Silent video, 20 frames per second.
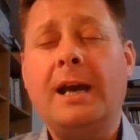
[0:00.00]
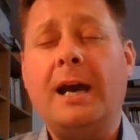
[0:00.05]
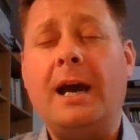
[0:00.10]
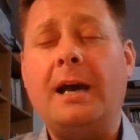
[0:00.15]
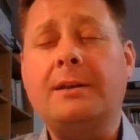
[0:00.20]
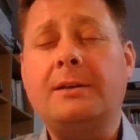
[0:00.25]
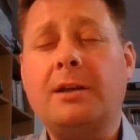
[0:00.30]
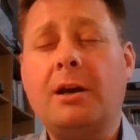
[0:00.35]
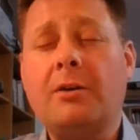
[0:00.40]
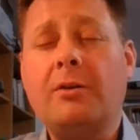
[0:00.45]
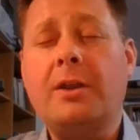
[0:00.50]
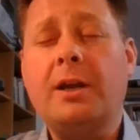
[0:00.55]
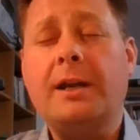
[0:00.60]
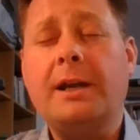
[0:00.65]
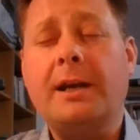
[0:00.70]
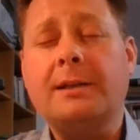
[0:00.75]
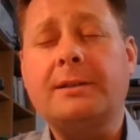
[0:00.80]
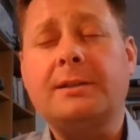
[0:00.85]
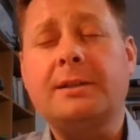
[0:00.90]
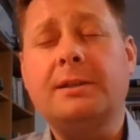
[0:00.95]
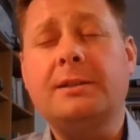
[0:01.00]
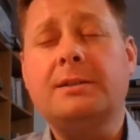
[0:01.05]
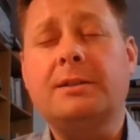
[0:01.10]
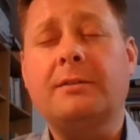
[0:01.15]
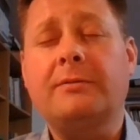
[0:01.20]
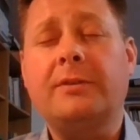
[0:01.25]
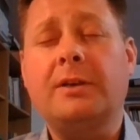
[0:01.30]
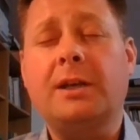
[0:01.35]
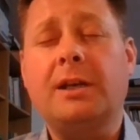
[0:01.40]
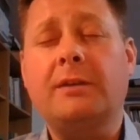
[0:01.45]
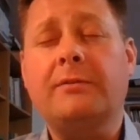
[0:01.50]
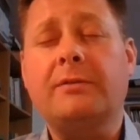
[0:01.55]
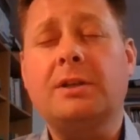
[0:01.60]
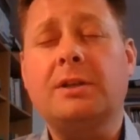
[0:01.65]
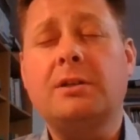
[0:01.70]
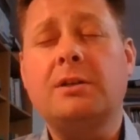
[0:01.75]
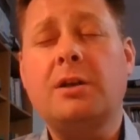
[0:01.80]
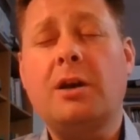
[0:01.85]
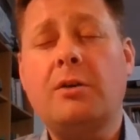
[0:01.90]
and know that our sins are forgiven and